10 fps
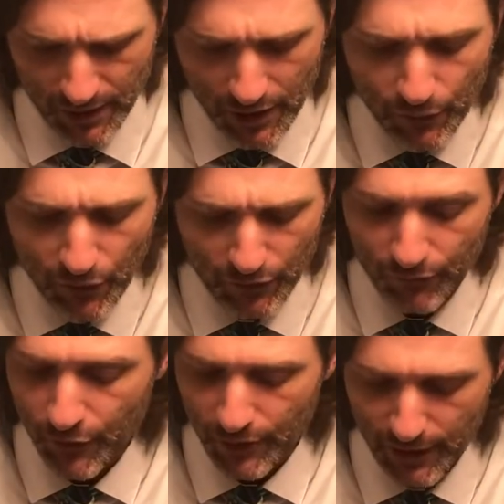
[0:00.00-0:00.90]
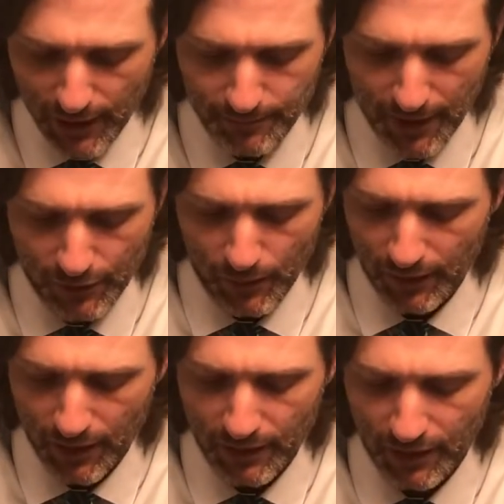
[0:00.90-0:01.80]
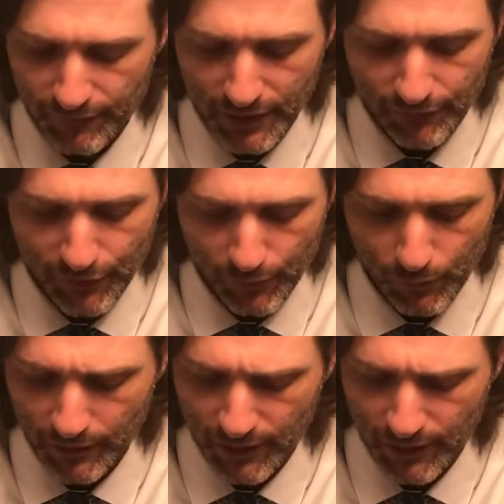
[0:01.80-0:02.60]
He was also a very kind man who had a lot of love to give to the world.